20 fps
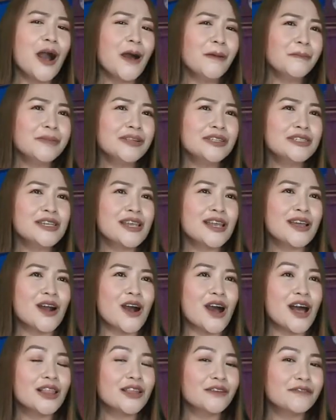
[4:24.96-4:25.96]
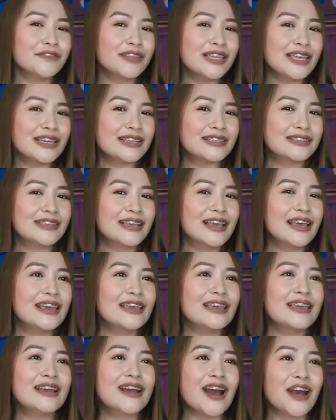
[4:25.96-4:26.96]
accomplishing all of these,
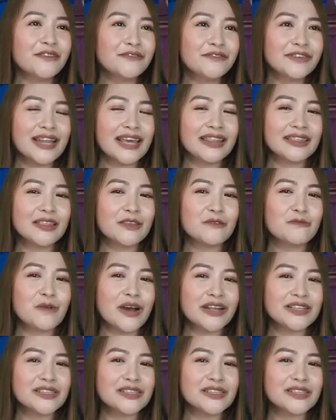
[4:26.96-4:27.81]
he confidently